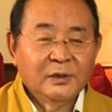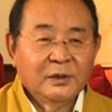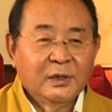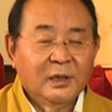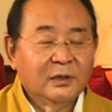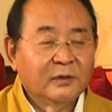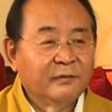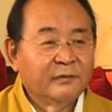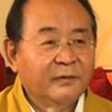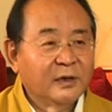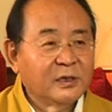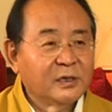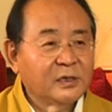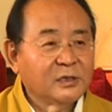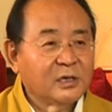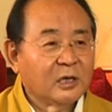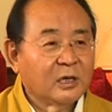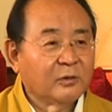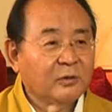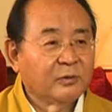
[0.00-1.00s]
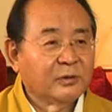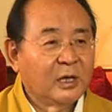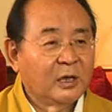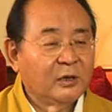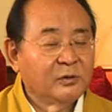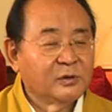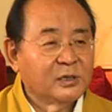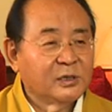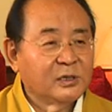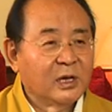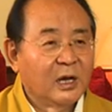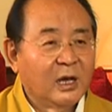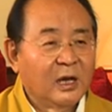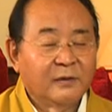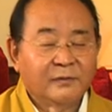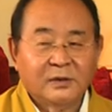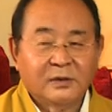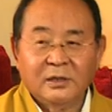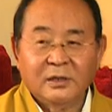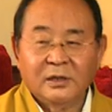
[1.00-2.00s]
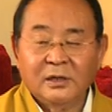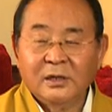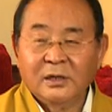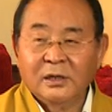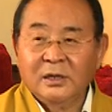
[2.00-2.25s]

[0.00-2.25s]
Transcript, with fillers: Now the Vajrasattva, then you see, after